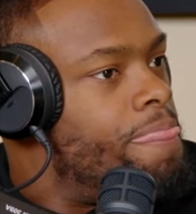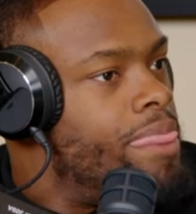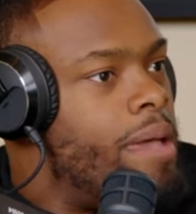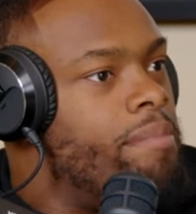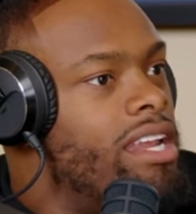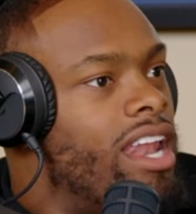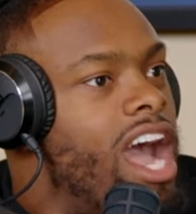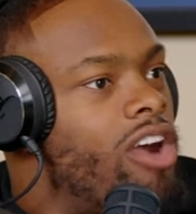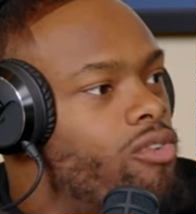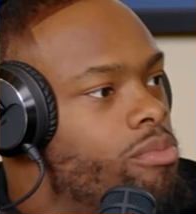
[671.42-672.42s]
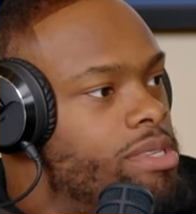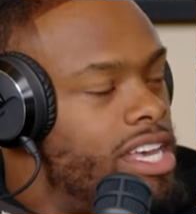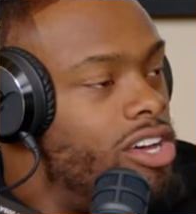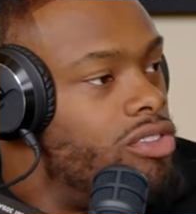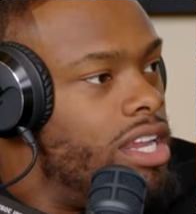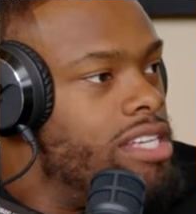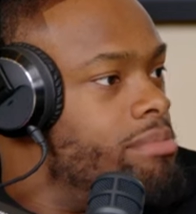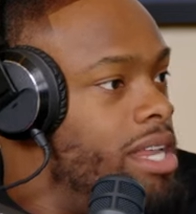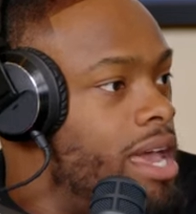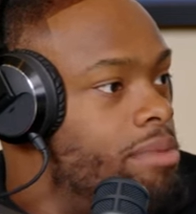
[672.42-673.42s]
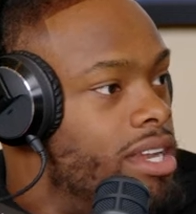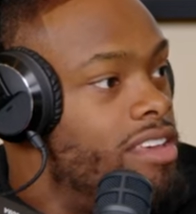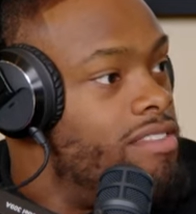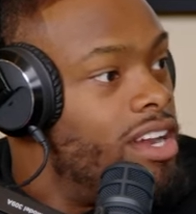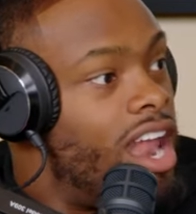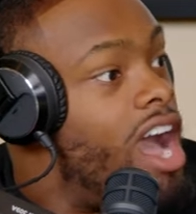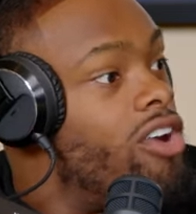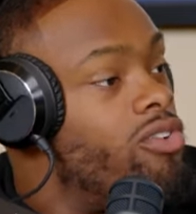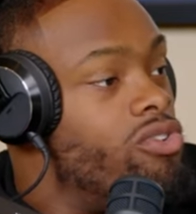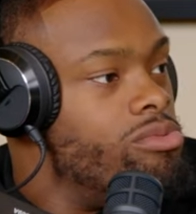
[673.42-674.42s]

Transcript: That mean the locker room is healthy. That's mean they believe in the locker room.